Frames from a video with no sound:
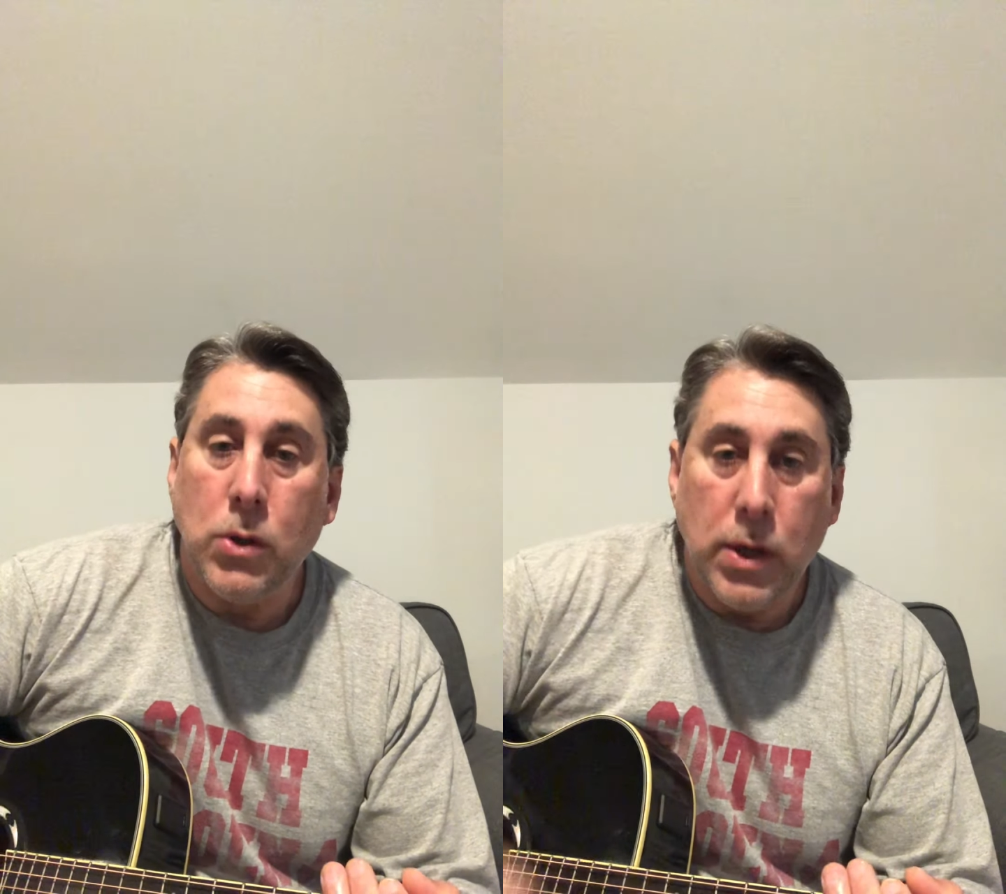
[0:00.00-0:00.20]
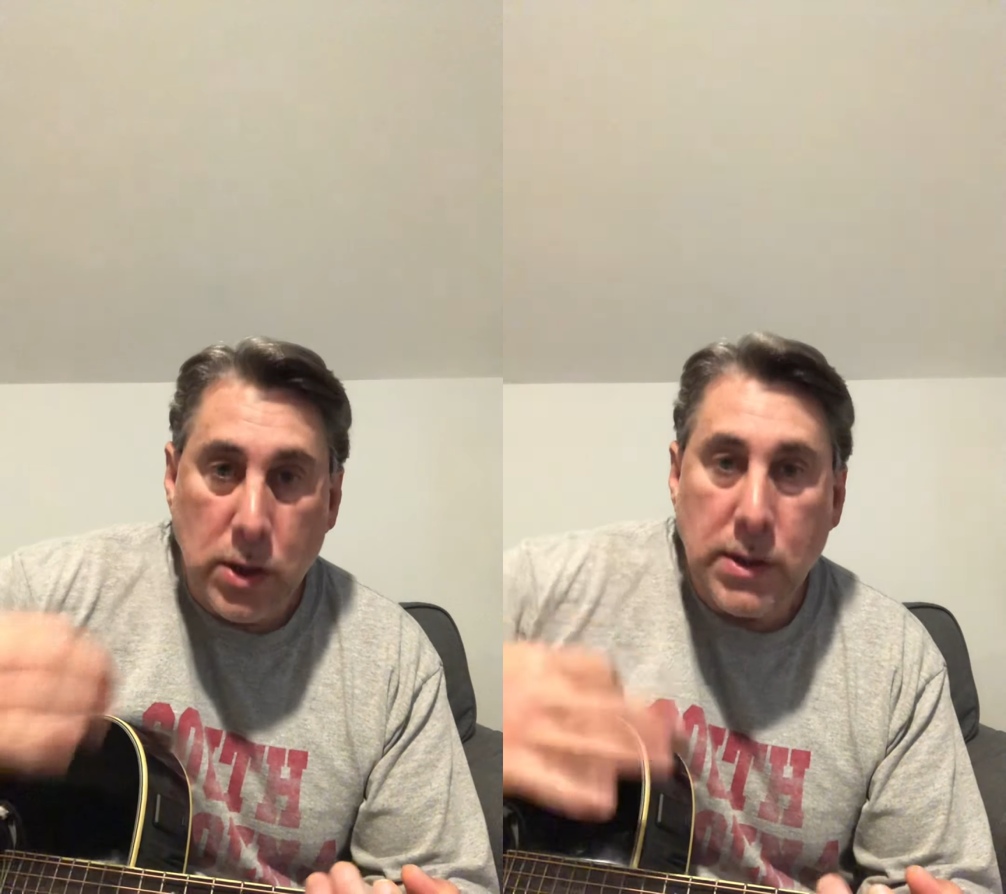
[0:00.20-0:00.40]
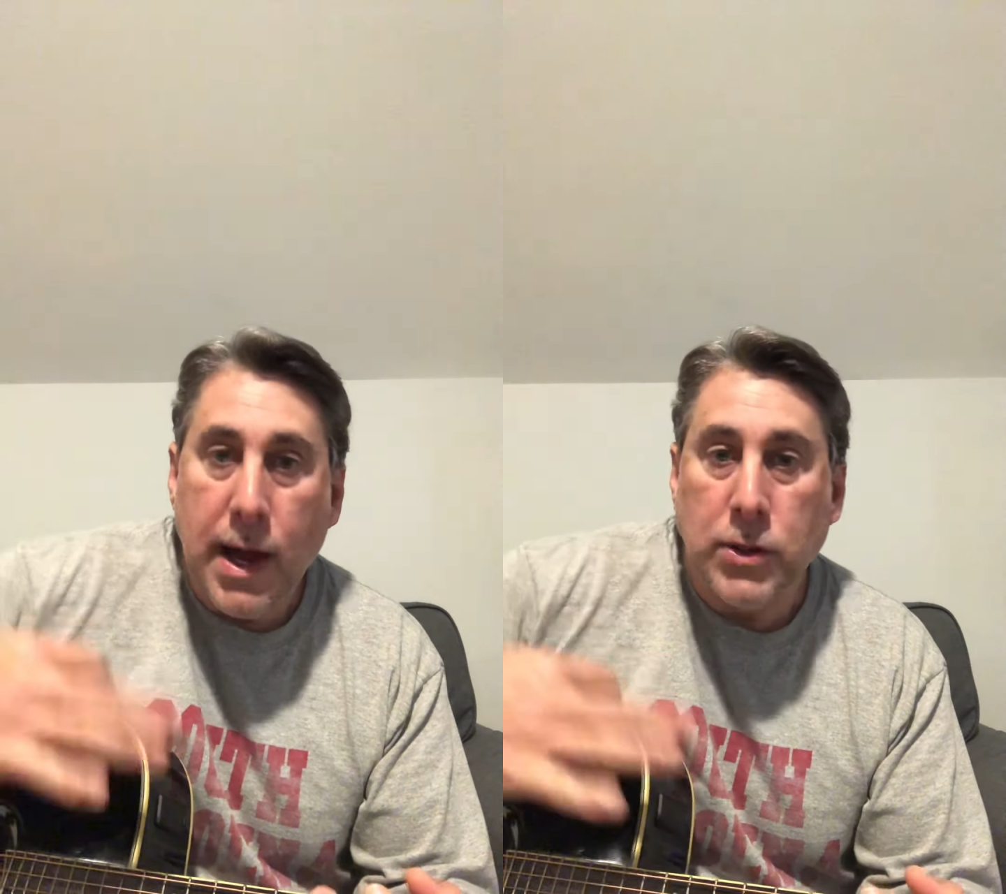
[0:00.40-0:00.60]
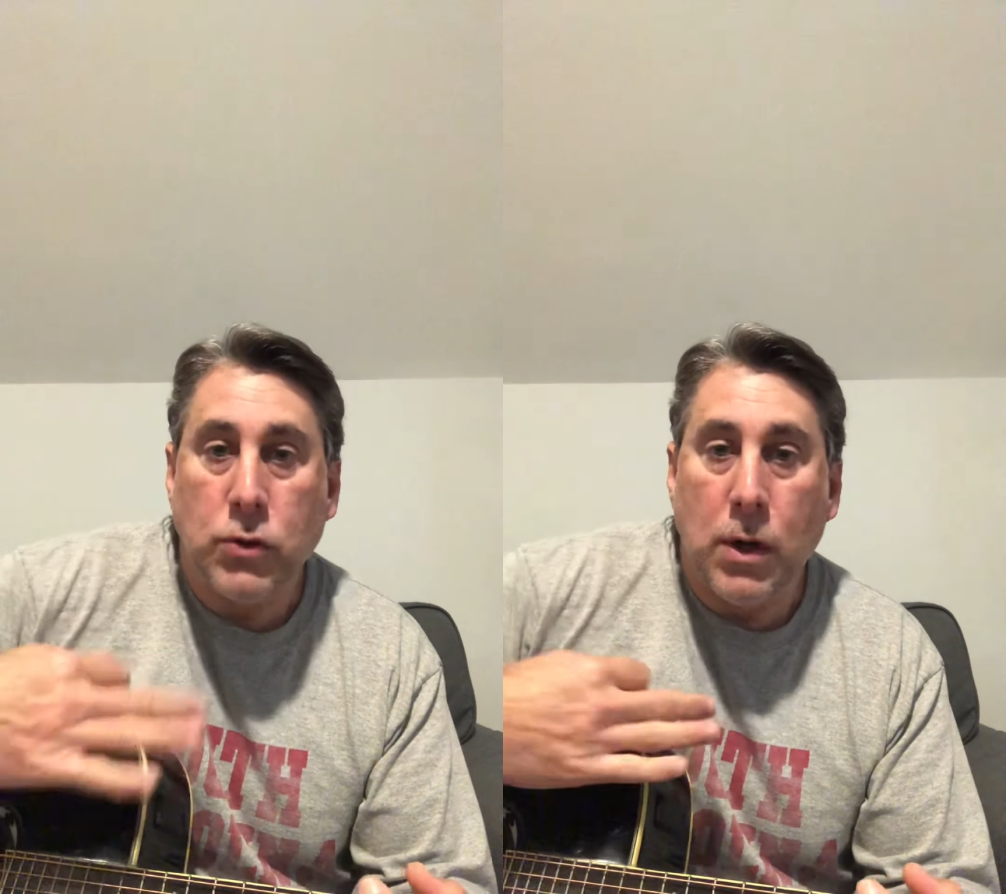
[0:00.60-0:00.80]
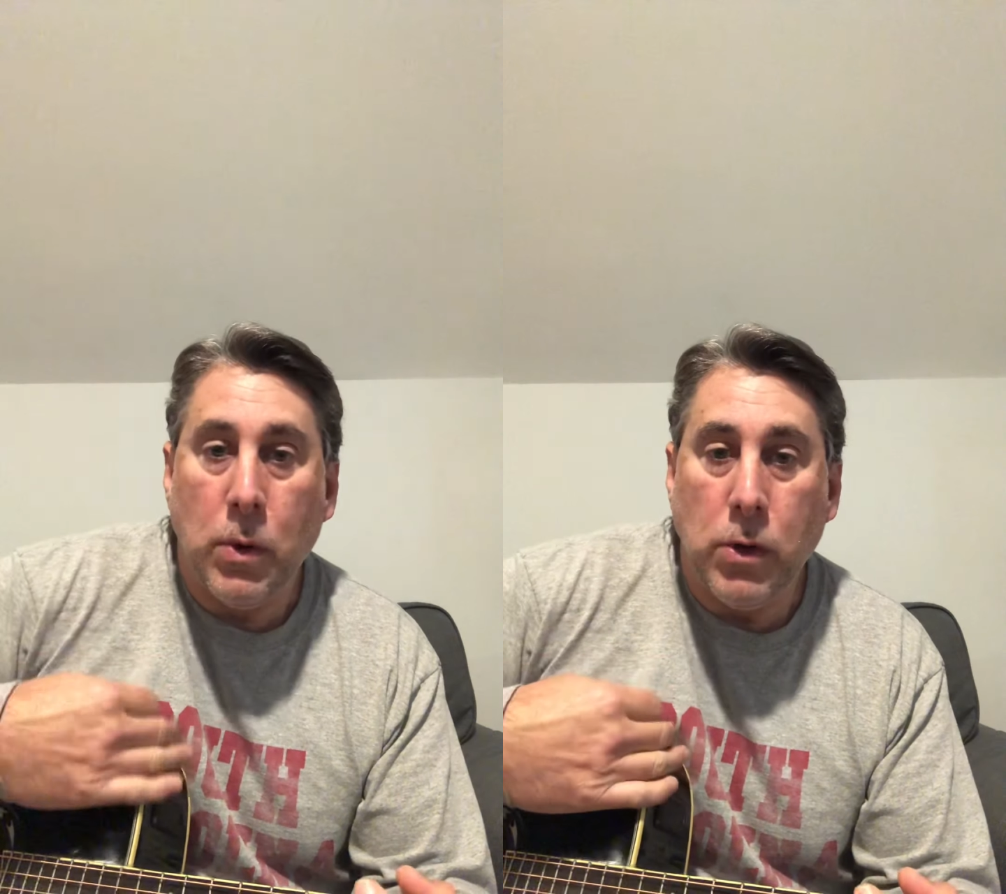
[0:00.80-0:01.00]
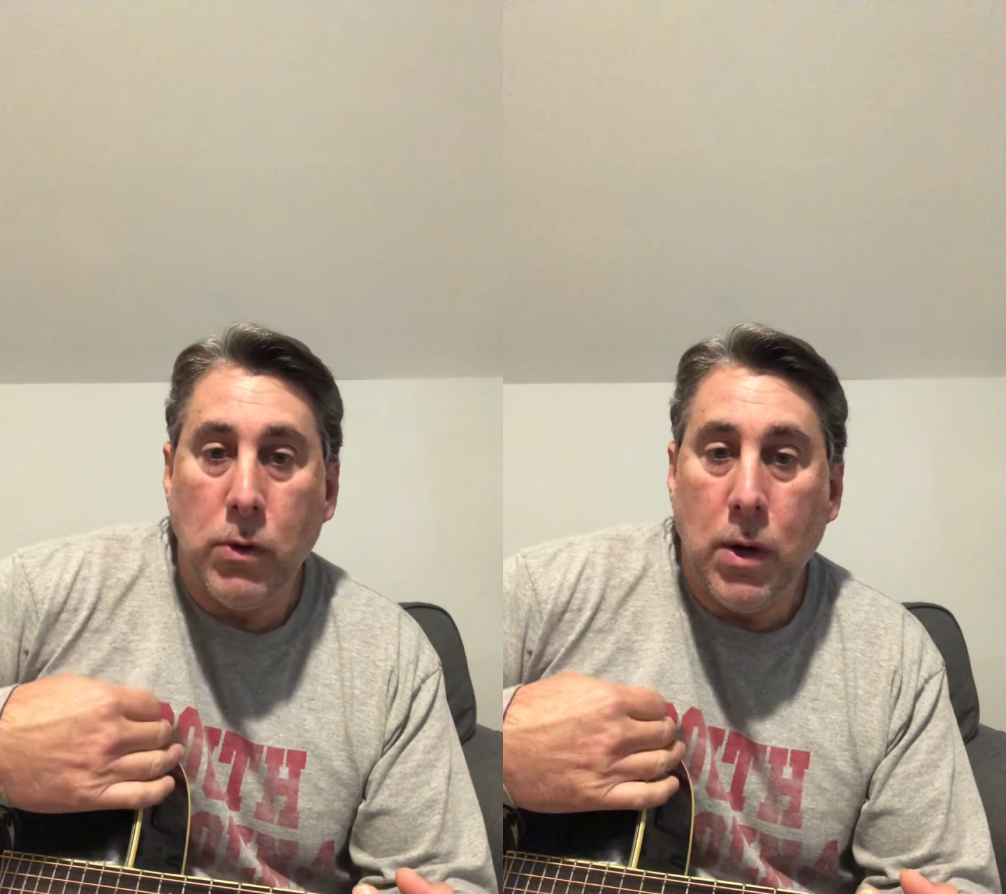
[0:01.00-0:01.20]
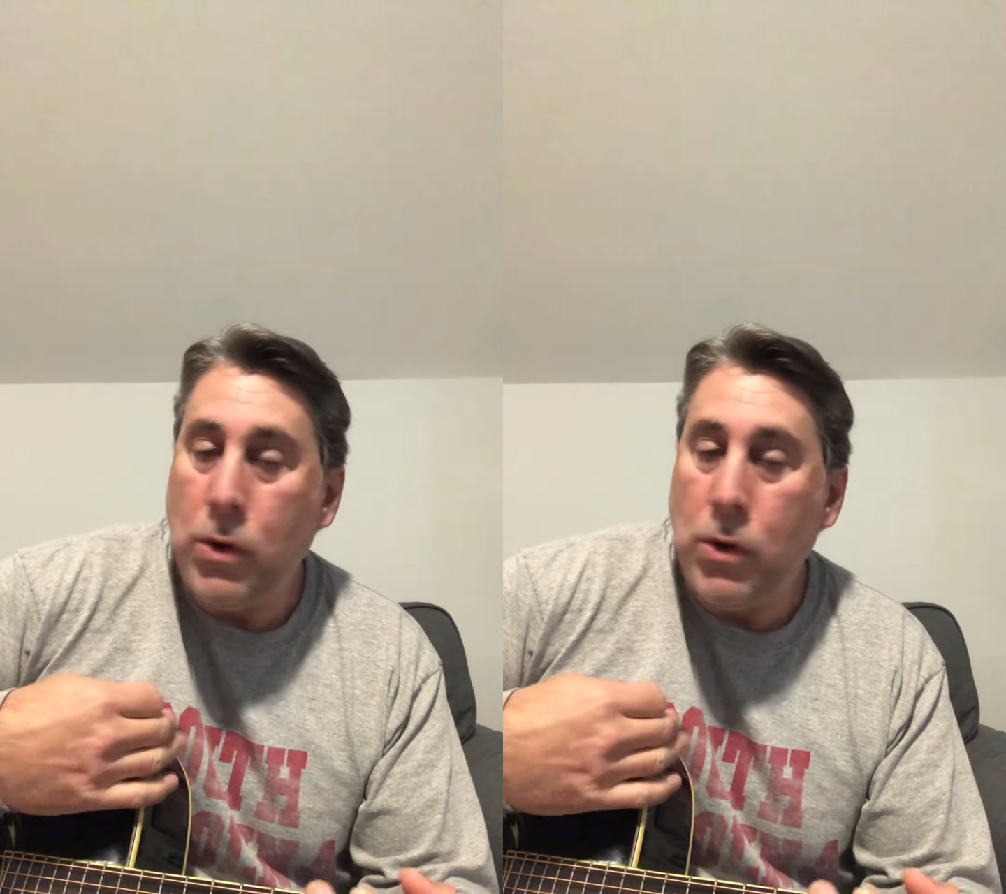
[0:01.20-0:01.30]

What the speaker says: can just concentrate on what you're doing.